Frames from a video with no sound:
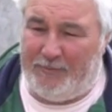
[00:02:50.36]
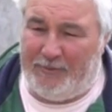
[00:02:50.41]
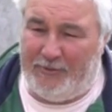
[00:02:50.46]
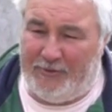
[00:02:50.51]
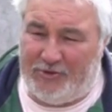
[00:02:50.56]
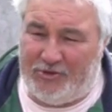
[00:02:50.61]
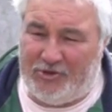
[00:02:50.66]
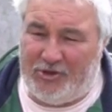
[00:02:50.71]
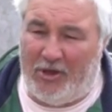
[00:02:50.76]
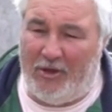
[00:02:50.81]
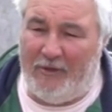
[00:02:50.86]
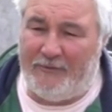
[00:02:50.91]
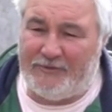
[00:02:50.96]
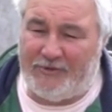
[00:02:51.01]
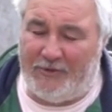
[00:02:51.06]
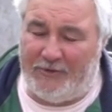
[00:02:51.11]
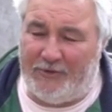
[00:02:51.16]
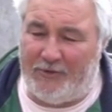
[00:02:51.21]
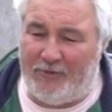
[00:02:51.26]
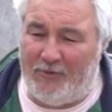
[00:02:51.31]
put the
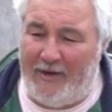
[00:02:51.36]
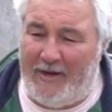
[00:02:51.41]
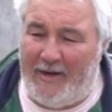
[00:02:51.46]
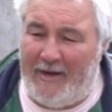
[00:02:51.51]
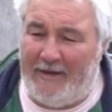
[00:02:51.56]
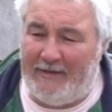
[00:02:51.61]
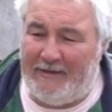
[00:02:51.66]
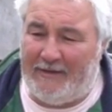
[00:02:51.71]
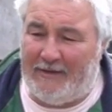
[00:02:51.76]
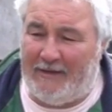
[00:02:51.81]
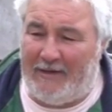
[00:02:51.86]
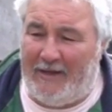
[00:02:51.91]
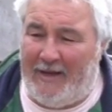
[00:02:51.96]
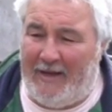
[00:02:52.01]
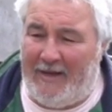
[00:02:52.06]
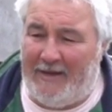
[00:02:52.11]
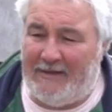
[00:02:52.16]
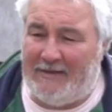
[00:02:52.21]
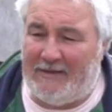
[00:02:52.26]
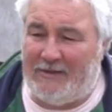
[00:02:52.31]
shafts on the ground
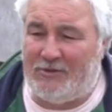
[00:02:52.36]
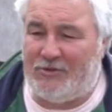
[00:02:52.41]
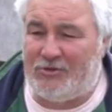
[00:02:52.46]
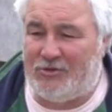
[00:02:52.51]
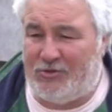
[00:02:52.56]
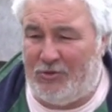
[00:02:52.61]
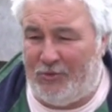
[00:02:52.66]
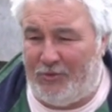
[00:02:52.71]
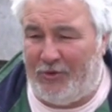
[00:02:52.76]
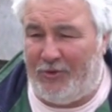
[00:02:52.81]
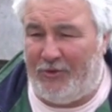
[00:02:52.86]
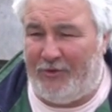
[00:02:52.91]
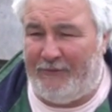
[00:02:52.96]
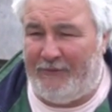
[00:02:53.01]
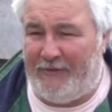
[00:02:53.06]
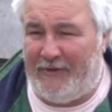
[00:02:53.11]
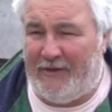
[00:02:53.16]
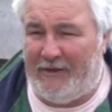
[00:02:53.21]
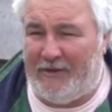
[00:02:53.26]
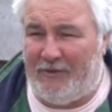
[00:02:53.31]
and stood on the
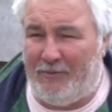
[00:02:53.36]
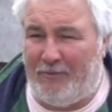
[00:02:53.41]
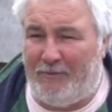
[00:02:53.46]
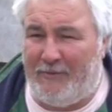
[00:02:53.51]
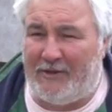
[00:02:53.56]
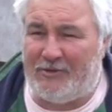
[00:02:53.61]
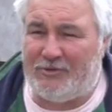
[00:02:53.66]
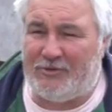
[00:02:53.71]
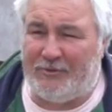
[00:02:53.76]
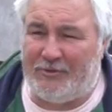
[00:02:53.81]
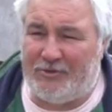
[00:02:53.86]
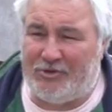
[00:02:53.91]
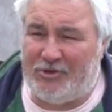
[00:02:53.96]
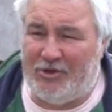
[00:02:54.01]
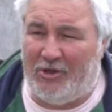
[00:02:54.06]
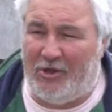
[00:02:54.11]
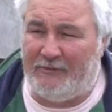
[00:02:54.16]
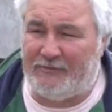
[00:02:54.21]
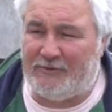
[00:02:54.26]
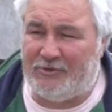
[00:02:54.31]
vehicle, make sure the
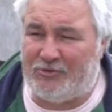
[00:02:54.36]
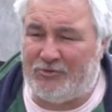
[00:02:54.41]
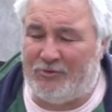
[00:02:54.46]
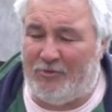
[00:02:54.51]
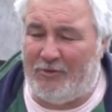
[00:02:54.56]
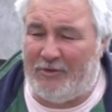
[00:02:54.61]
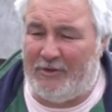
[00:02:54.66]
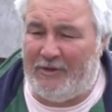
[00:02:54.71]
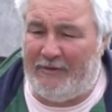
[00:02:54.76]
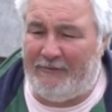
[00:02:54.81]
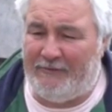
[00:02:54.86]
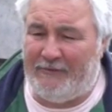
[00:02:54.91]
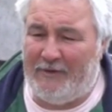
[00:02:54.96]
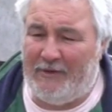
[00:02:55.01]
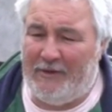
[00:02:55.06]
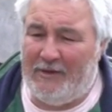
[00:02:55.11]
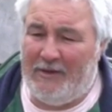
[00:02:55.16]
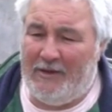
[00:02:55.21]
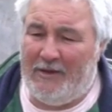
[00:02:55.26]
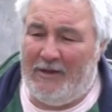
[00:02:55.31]
shafts are strong enough
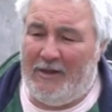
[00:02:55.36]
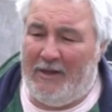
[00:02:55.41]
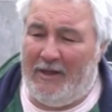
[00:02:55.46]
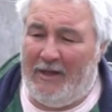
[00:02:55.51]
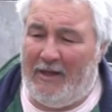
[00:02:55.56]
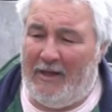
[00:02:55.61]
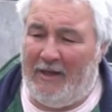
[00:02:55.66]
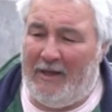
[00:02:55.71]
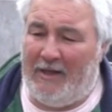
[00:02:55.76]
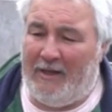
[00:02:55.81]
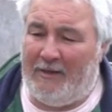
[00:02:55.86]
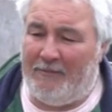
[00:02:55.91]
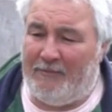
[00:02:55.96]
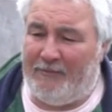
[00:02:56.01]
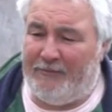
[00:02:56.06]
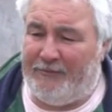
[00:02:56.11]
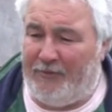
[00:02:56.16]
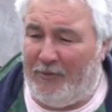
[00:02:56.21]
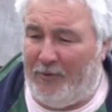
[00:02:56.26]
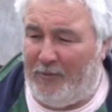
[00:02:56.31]

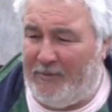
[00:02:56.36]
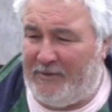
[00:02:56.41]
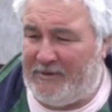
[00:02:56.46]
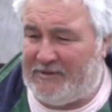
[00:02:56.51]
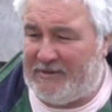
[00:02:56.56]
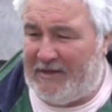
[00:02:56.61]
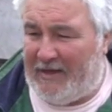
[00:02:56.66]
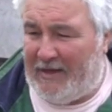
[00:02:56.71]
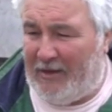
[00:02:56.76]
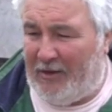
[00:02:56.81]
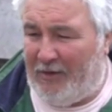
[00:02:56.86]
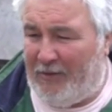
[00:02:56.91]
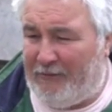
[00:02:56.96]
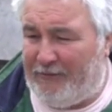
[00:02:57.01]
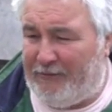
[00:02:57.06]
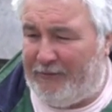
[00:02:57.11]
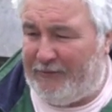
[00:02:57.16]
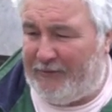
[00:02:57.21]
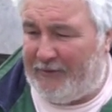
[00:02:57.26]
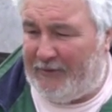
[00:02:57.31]
before we set
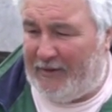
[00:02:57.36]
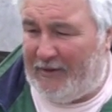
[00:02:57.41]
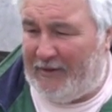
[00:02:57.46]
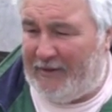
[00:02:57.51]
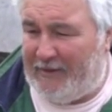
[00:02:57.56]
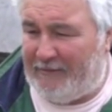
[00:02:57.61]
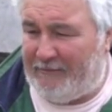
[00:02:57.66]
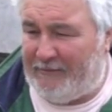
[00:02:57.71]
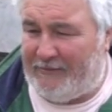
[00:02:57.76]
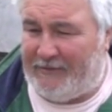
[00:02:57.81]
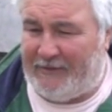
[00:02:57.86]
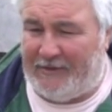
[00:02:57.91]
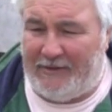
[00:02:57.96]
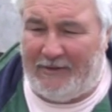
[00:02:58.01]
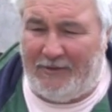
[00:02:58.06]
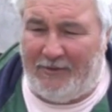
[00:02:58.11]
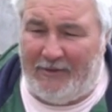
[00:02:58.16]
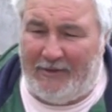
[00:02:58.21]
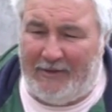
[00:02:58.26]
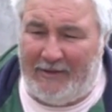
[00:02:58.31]
off and
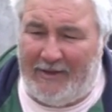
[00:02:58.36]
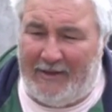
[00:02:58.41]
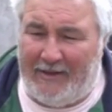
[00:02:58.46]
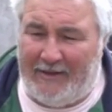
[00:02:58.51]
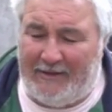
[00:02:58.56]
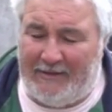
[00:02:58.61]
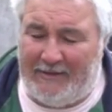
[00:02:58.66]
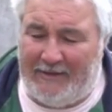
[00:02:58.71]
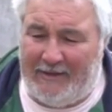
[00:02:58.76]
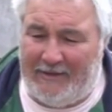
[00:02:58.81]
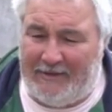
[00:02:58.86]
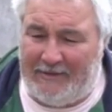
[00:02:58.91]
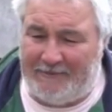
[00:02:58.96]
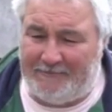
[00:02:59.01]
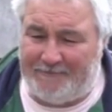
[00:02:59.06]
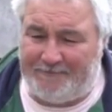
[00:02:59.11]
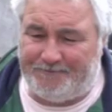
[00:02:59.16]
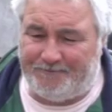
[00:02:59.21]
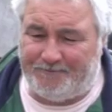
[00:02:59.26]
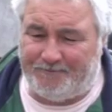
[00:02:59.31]
everything like that
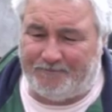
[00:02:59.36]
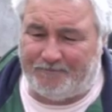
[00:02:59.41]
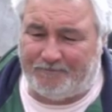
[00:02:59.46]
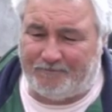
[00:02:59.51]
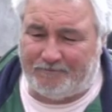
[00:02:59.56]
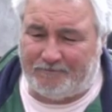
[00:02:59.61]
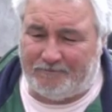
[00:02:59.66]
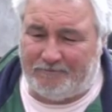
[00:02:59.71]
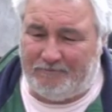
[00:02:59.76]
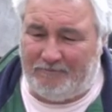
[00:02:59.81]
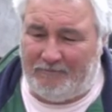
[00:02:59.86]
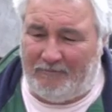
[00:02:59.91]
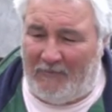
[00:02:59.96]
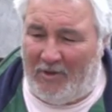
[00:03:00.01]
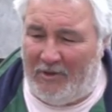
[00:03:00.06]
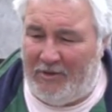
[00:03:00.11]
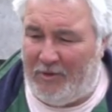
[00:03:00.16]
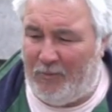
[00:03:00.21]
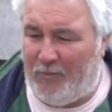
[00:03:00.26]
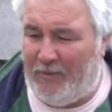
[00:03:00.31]
now
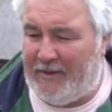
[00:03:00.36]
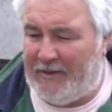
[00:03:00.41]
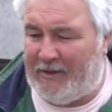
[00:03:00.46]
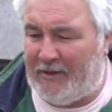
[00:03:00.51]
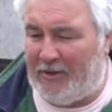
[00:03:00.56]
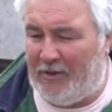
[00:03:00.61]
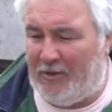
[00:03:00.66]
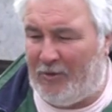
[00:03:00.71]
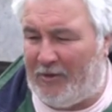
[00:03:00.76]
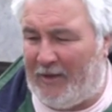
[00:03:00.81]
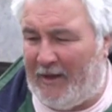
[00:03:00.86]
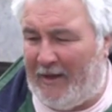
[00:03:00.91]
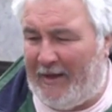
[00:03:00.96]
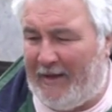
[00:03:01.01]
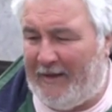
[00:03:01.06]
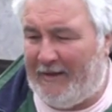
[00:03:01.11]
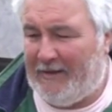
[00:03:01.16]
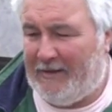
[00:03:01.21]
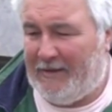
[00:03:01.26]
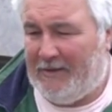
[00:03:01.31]
that we can look
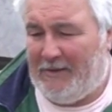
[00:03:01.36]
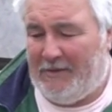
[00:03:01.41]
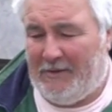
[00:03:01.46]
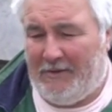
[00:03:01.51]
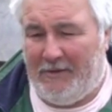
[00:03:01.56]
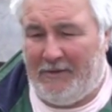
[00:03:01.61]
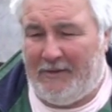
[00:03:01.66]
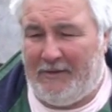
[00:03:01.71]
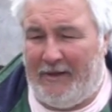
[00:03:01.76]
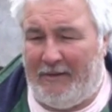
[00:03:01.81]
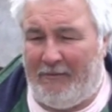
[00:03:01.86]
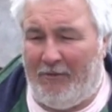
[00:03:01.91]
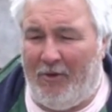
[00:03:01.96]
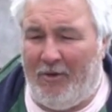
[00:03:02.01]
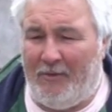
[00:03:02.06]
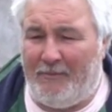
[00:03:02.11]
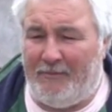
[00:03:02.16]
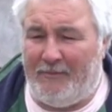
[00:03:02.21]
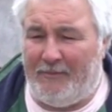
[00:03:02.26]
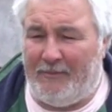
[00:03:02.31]
at. Now
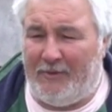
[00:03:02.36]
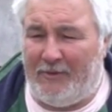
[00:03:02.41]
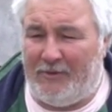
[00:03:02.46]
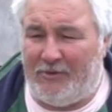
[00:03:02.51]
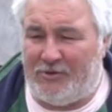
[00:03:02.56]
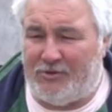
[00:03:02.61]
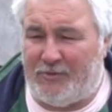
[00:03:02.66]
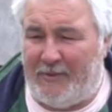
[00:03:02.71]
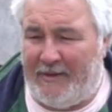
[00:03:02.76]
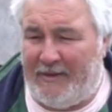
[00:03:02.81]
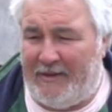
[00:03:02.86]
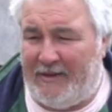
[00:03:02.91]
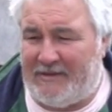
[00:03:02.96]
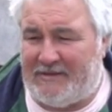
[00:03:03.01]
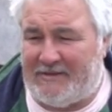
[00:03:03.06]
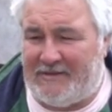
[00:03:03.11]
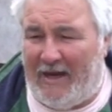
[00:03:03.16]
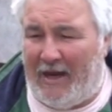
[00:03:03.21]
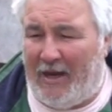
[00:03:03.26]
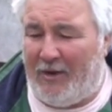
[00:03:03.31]
I'm 20
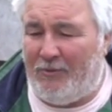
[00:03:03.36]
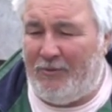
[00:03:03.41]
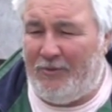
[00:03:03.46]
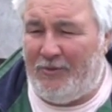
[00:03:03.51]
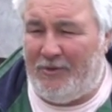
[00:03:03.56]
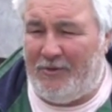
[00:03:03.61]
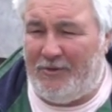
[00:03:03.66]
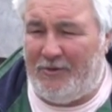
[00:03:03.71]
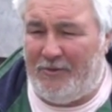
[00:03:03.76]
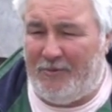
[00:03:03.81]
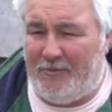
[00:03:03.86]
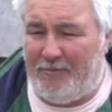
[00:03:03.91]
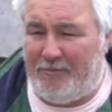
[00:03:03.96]
stone,